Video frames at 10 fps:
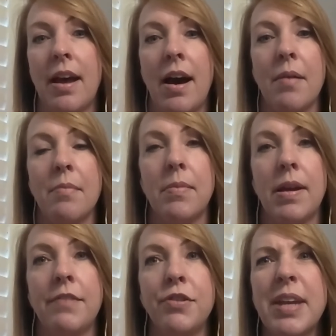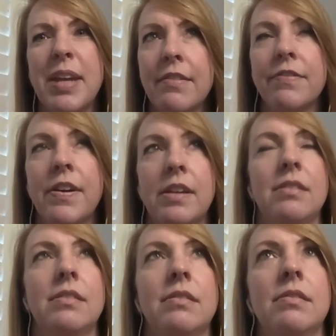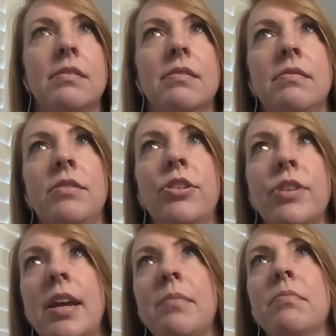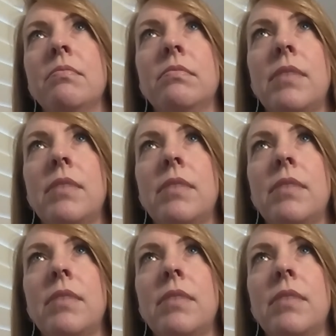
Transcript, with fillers: um, and if you can't even fit your name,